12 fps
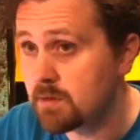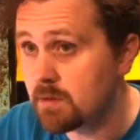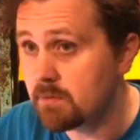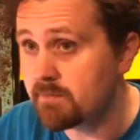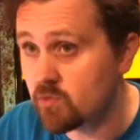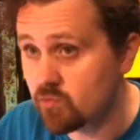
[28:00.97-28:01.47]

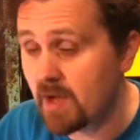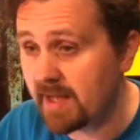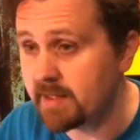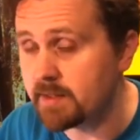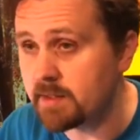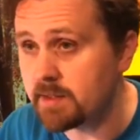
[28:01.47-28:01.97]

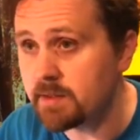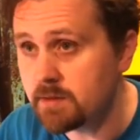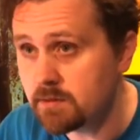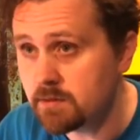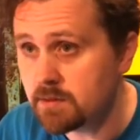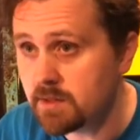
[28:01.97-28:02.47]
variety,
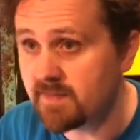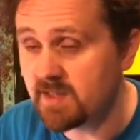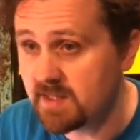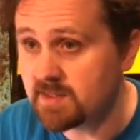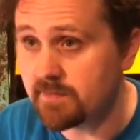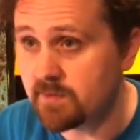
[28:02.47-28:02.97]
if it
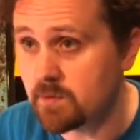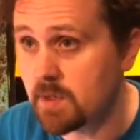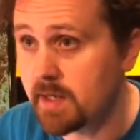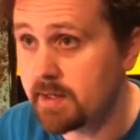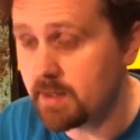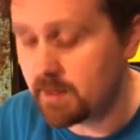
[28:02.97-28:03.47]
is a
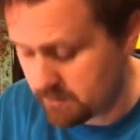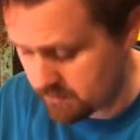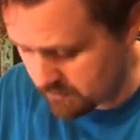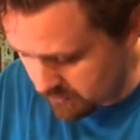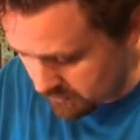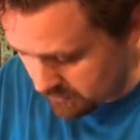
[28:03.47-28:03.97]
variety.
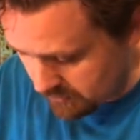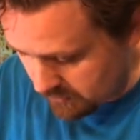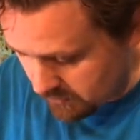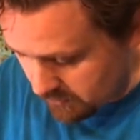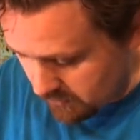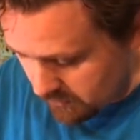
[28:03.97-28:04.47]

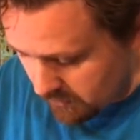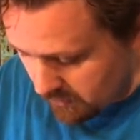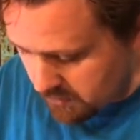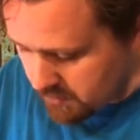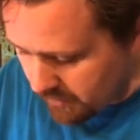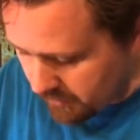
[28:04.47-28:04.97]

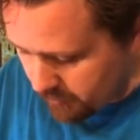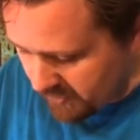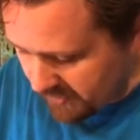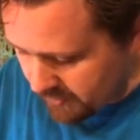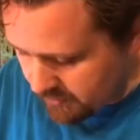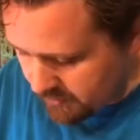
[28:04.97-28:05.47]

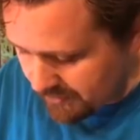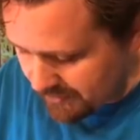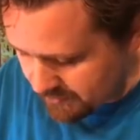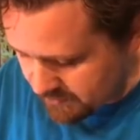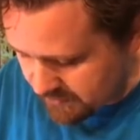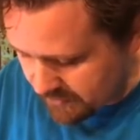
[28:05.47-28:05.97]
Nutmeg,
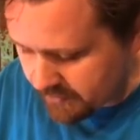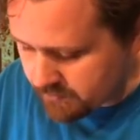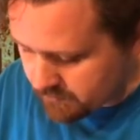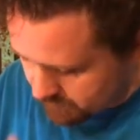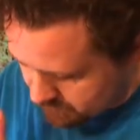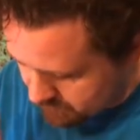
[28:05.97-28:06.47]

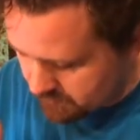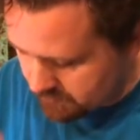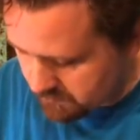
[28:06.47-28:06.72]
incense.